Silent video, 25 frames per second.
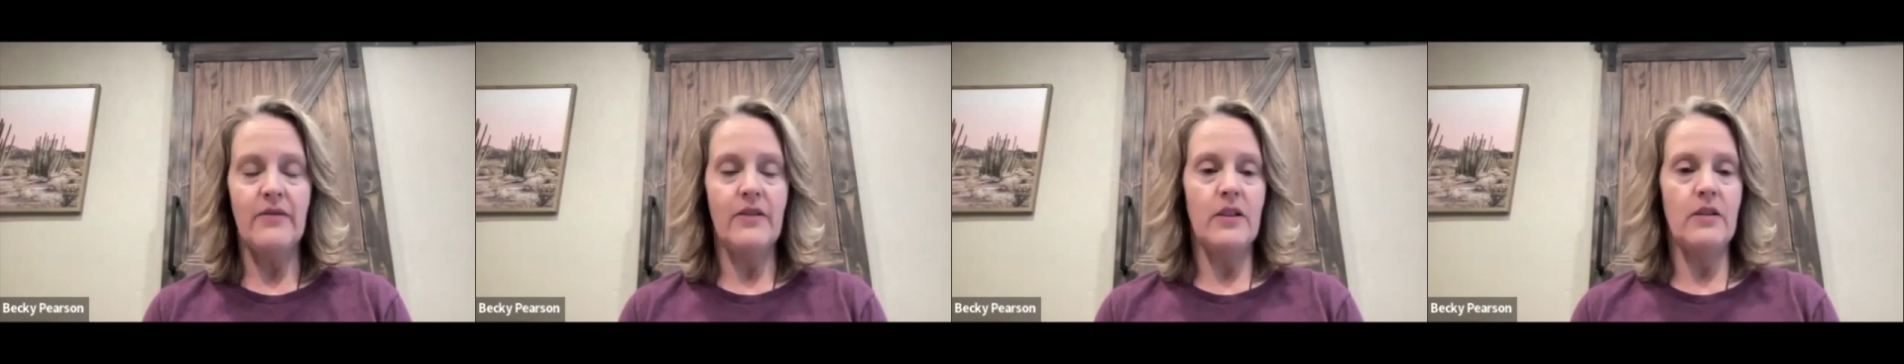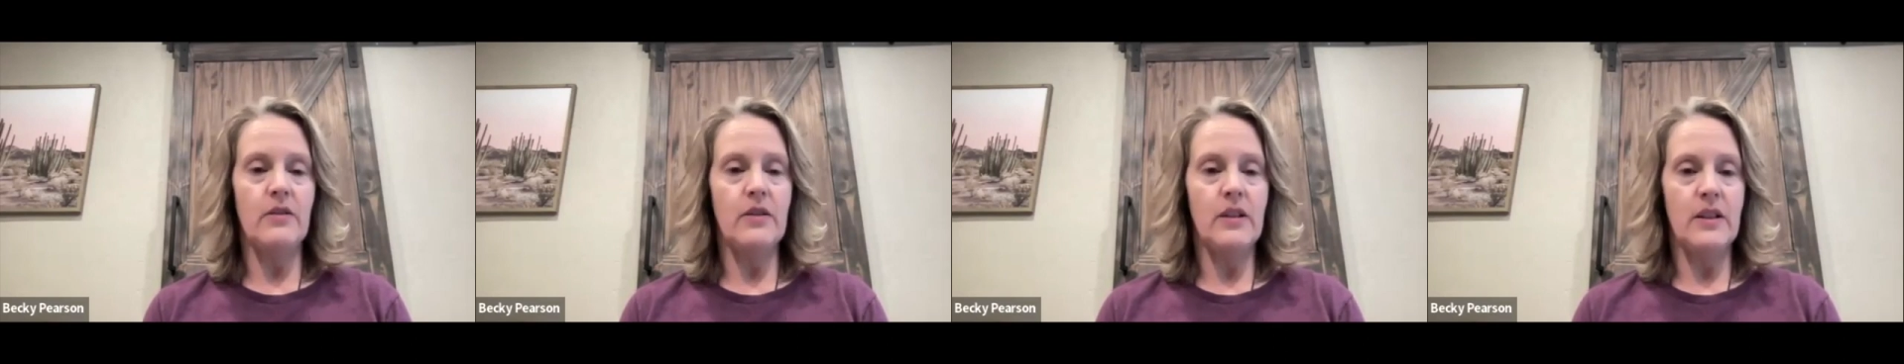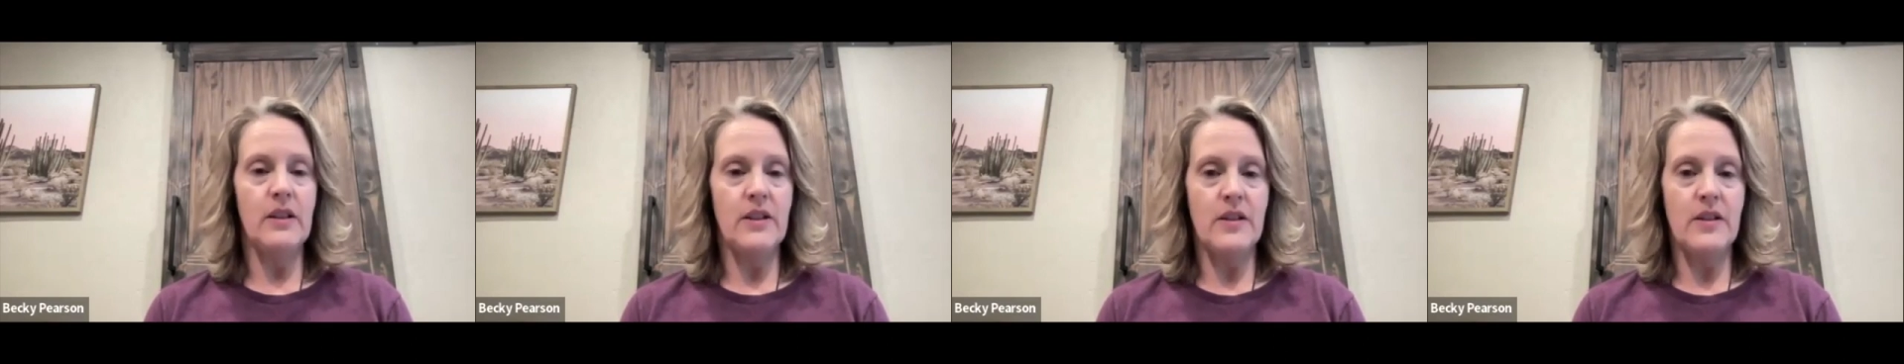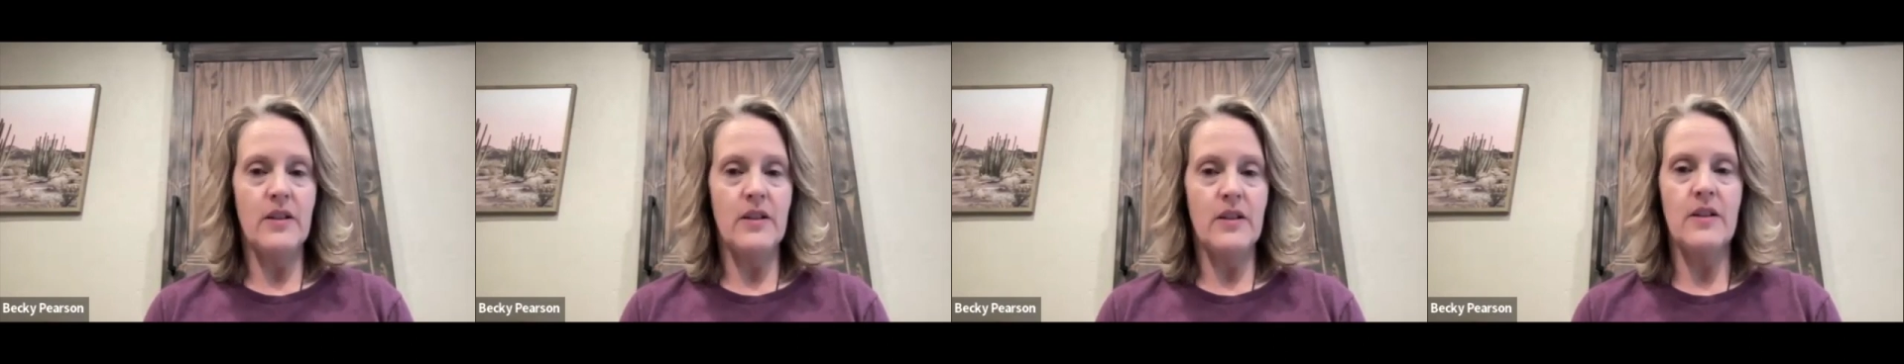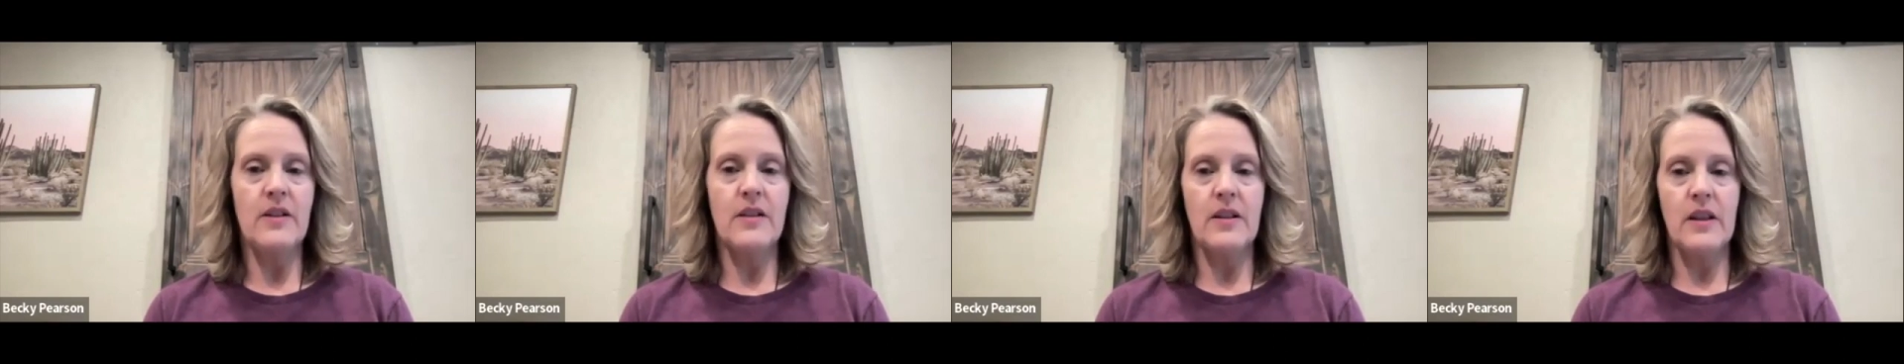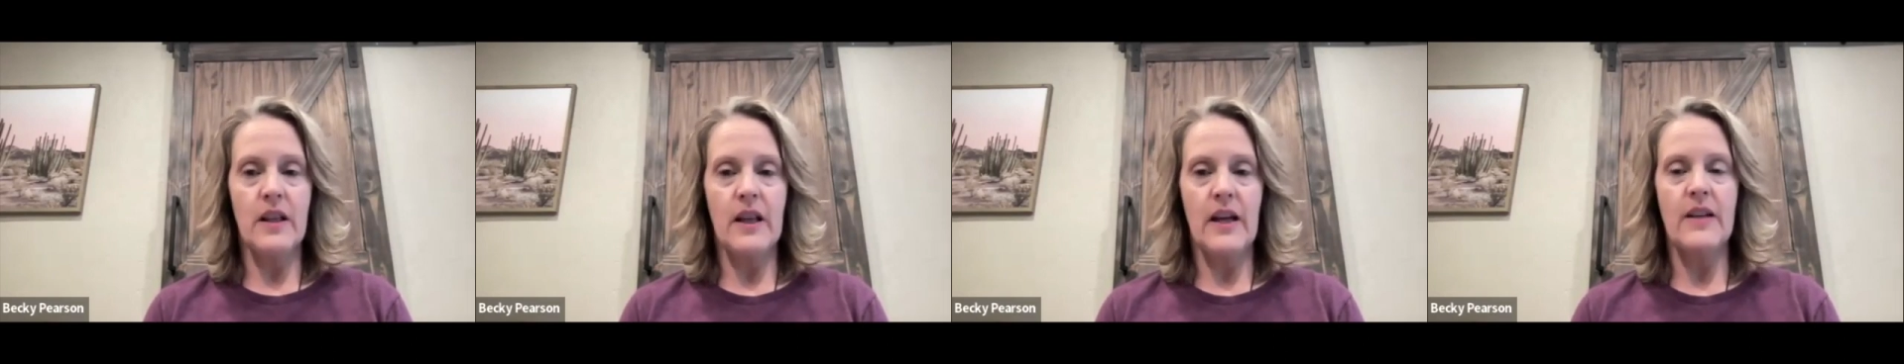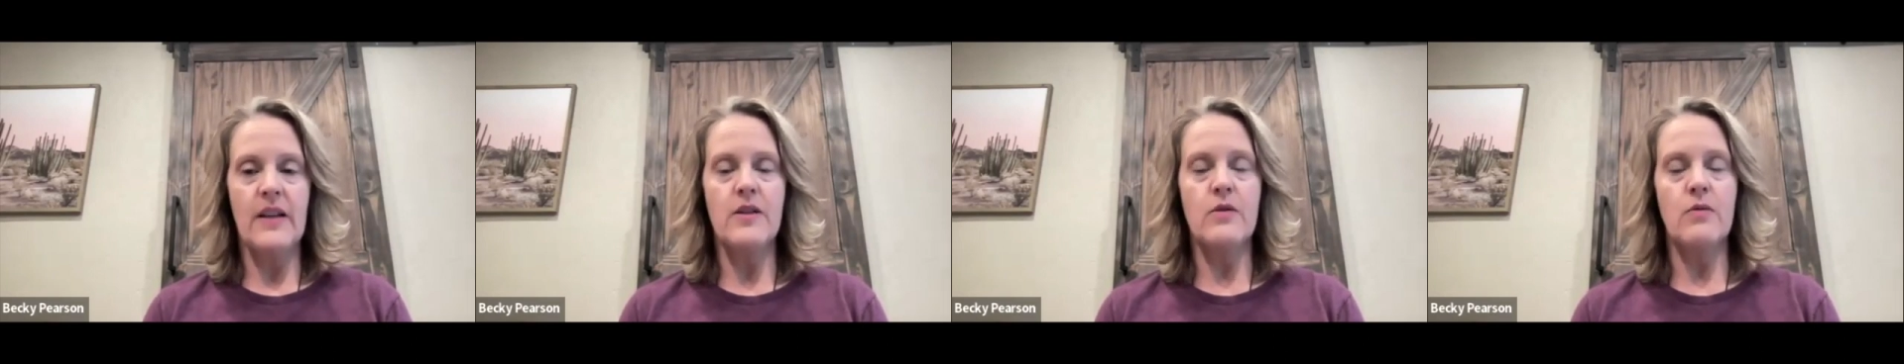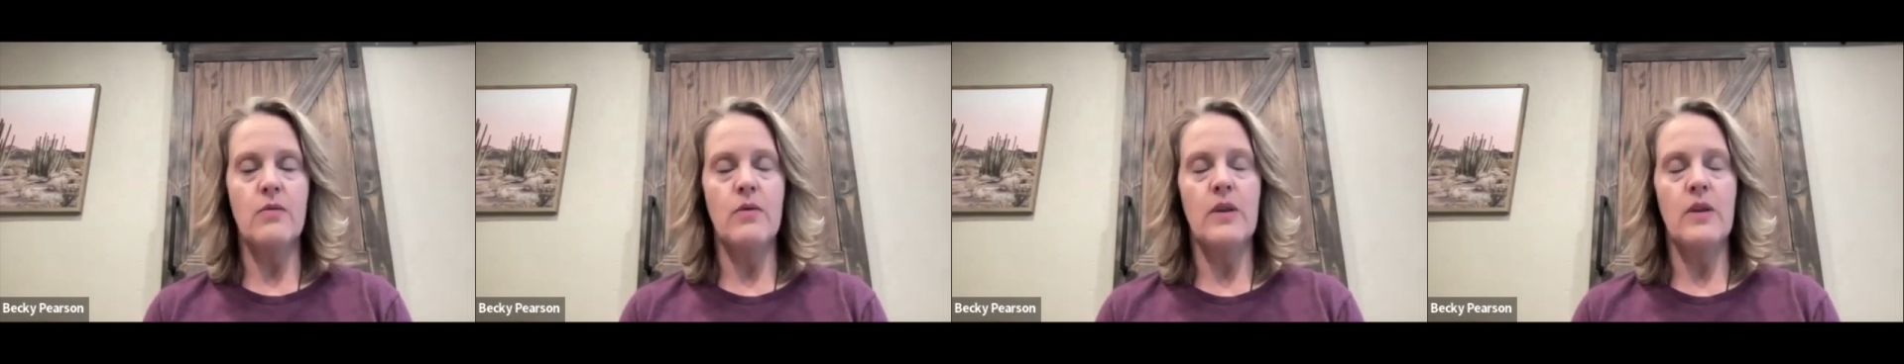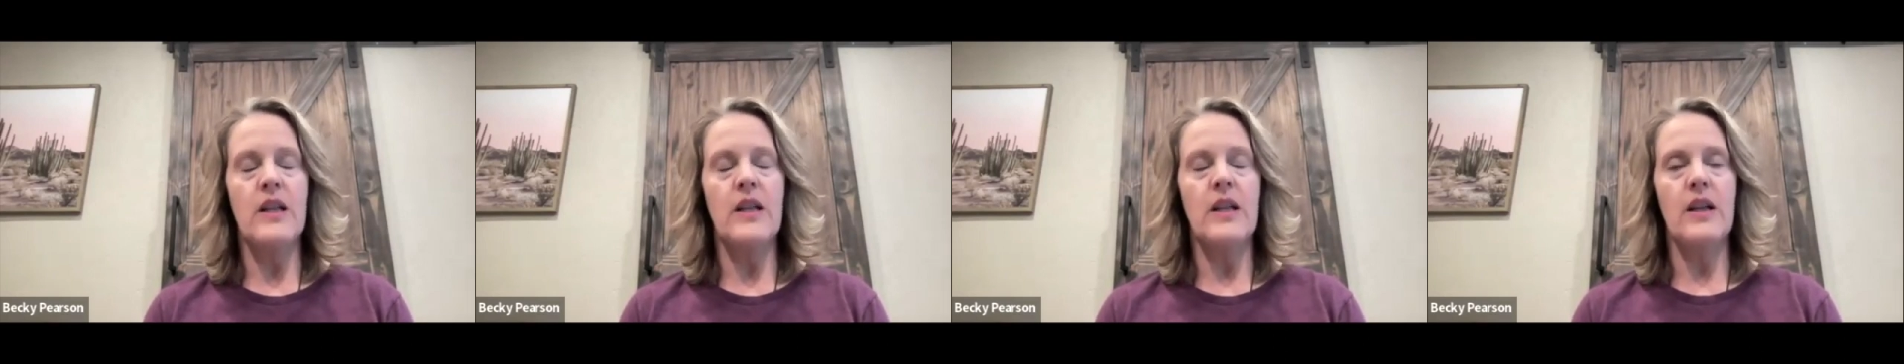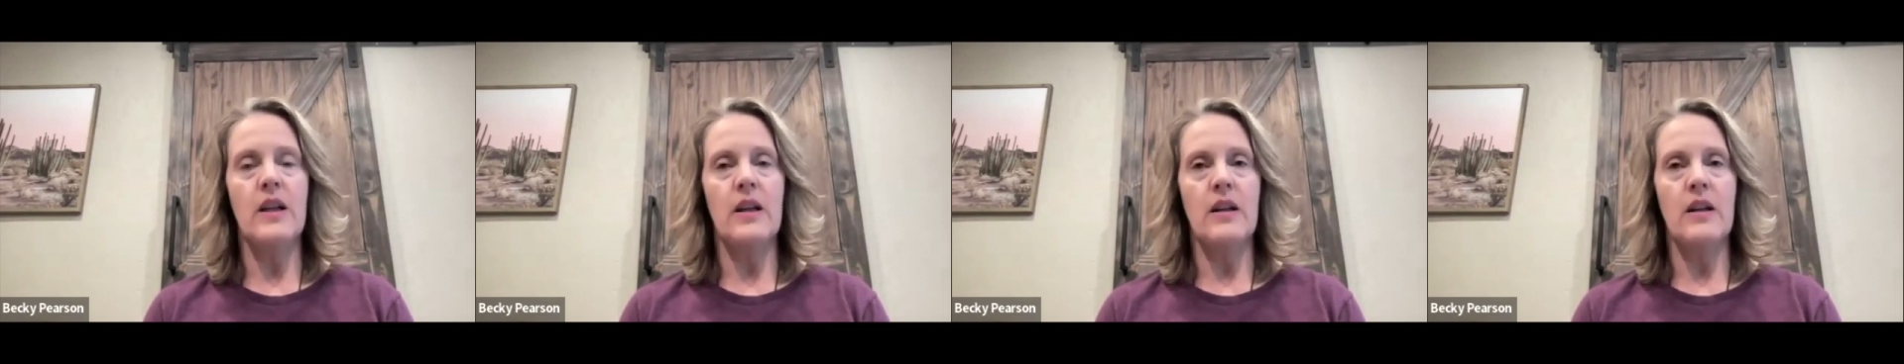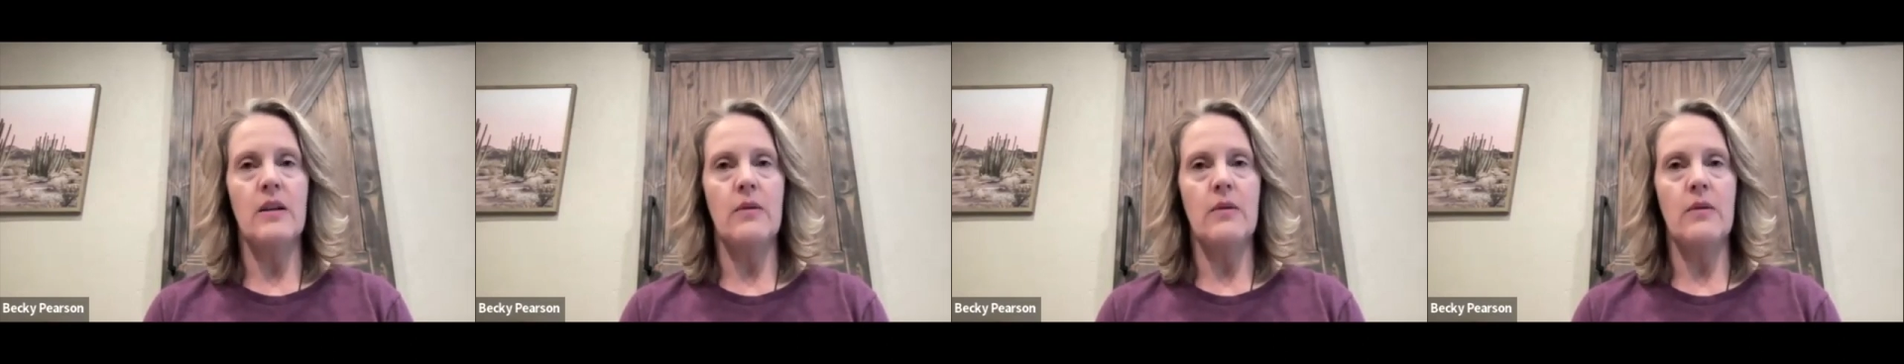you listened to last week,